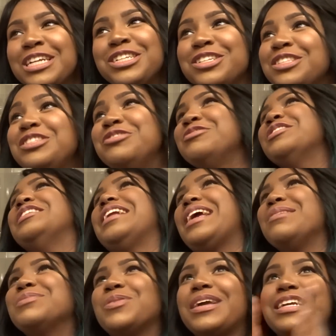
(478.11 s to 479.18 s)
I just knew their
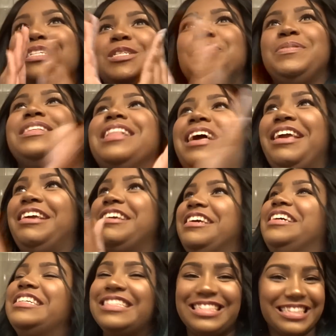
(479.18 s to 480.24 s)
names so I could just be
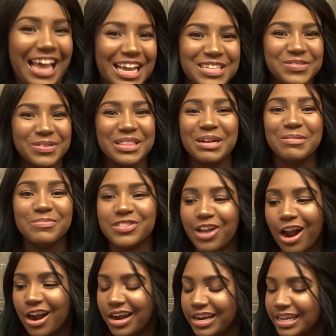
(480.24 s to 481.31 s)
like concise with it. I'm
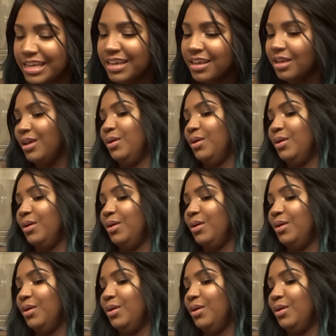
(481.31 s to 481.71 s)
sorry.